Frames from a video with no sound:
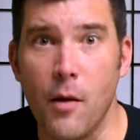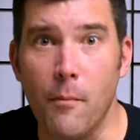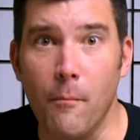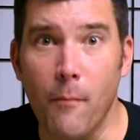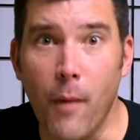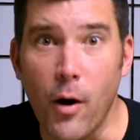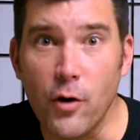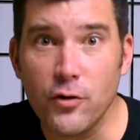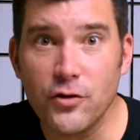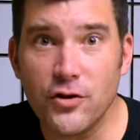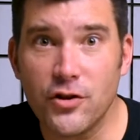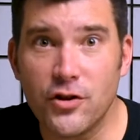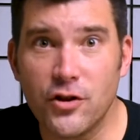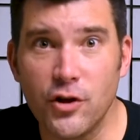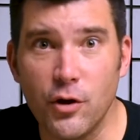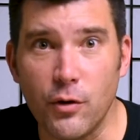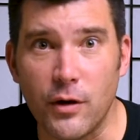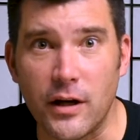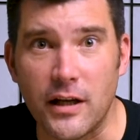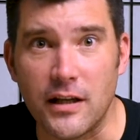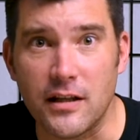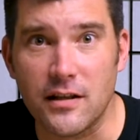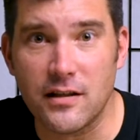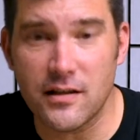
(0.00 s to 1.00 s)
Most
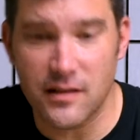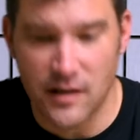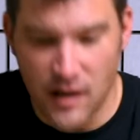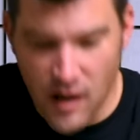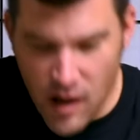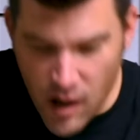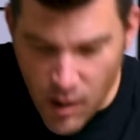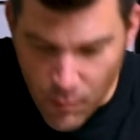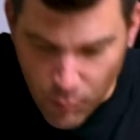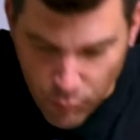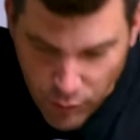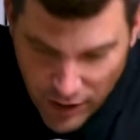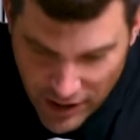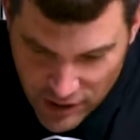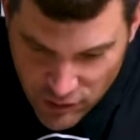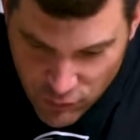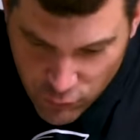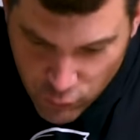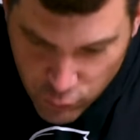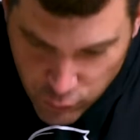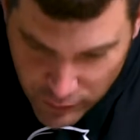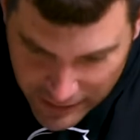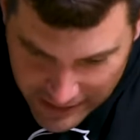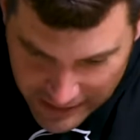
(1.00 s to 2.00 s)
students
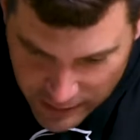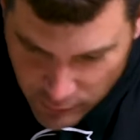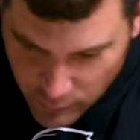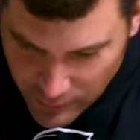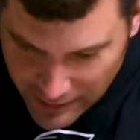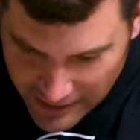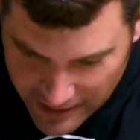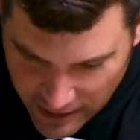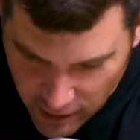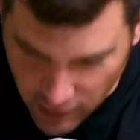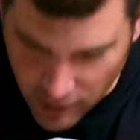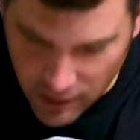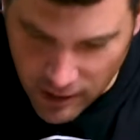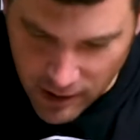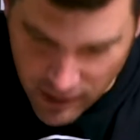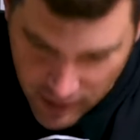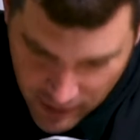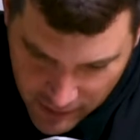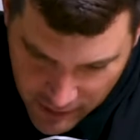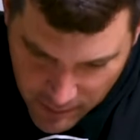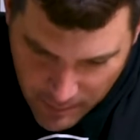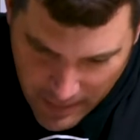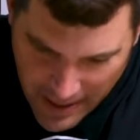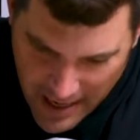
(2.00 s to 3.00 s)
press really hard
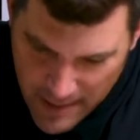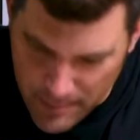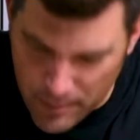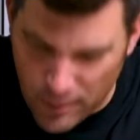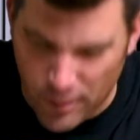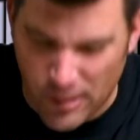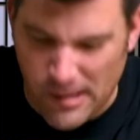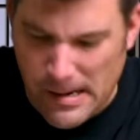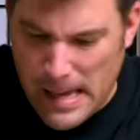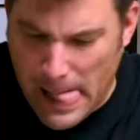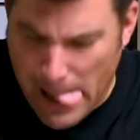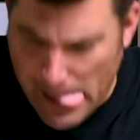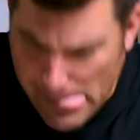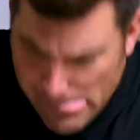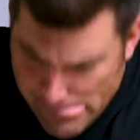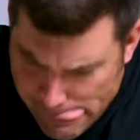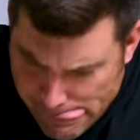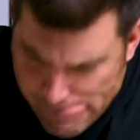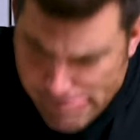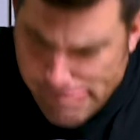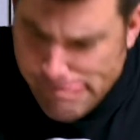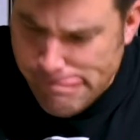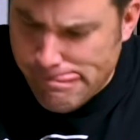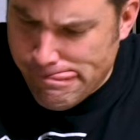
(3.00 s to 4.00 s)
on the paper,
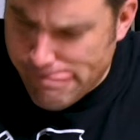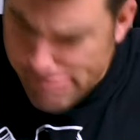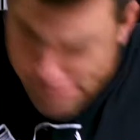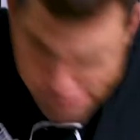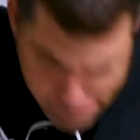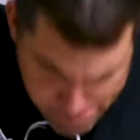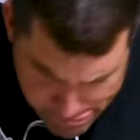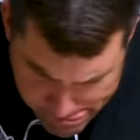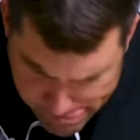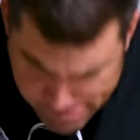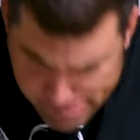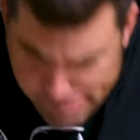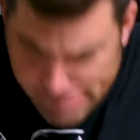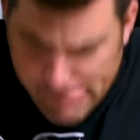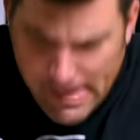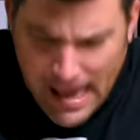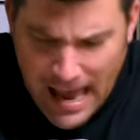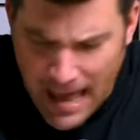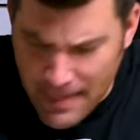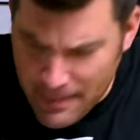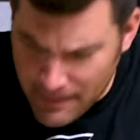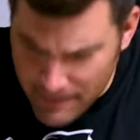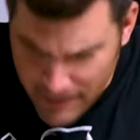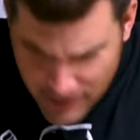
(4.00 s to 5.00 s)

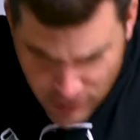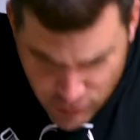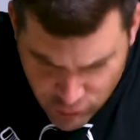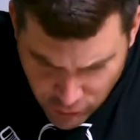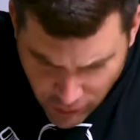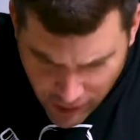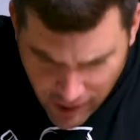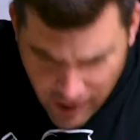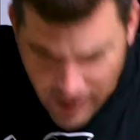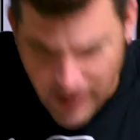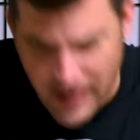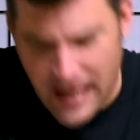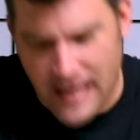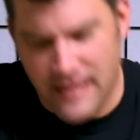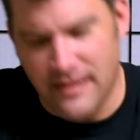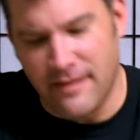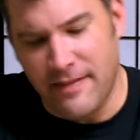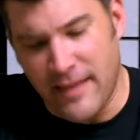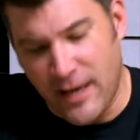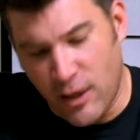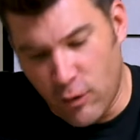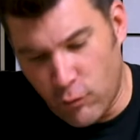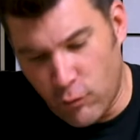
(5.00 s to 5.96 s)
and then they draw and then they